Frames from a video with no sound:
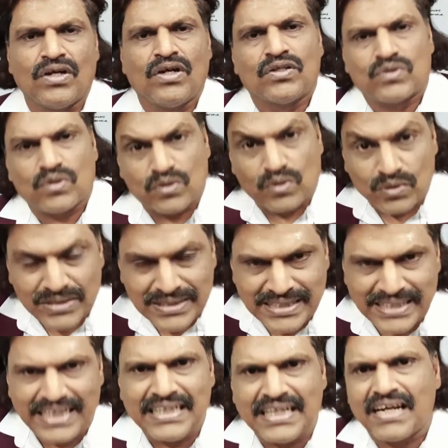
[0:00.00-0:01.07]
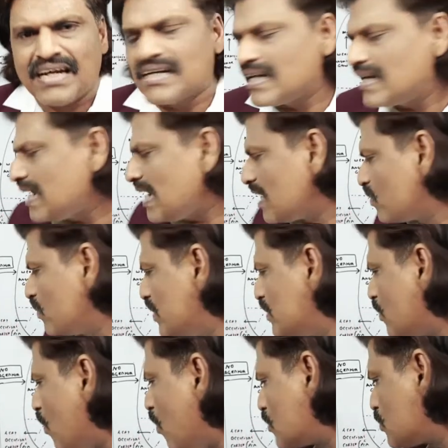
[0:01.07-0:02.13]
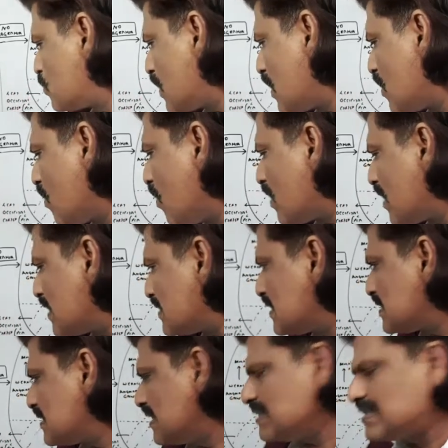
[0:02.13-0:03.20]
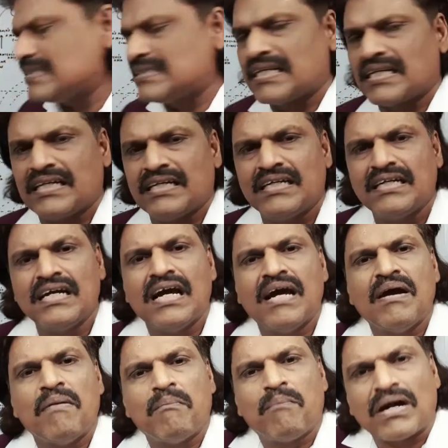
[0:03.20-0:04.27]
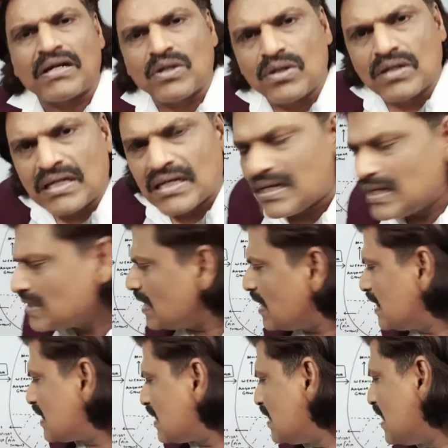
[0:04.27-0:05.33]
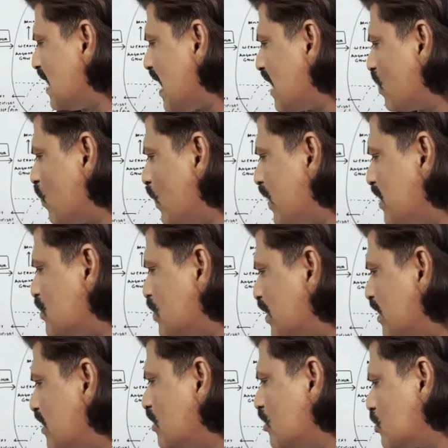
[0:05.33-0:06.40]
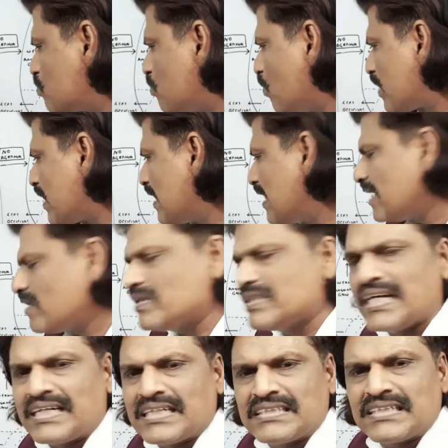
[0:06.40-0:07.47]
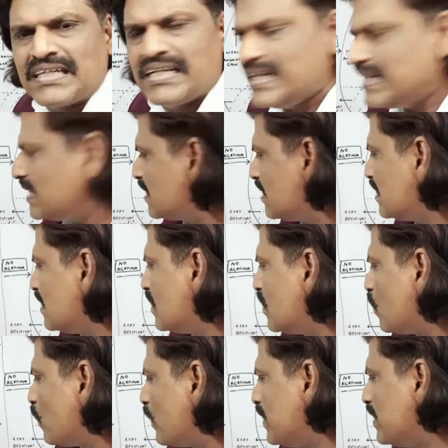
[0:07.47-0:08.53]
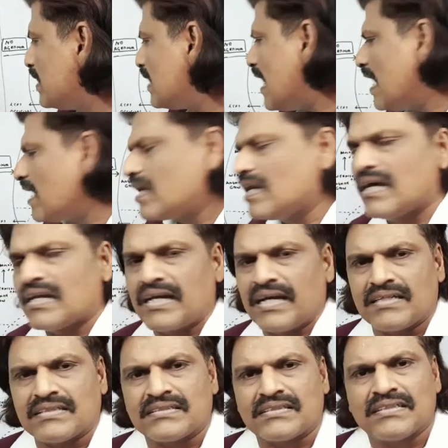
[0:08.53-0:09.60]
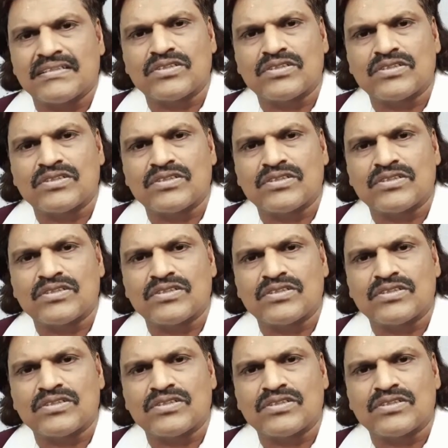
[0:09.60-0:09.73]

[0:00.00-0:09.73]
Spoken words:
So to see the written language, occipital cortex is necessary. But to turn the written language into spoken language, that is reading, we need angular gyrus.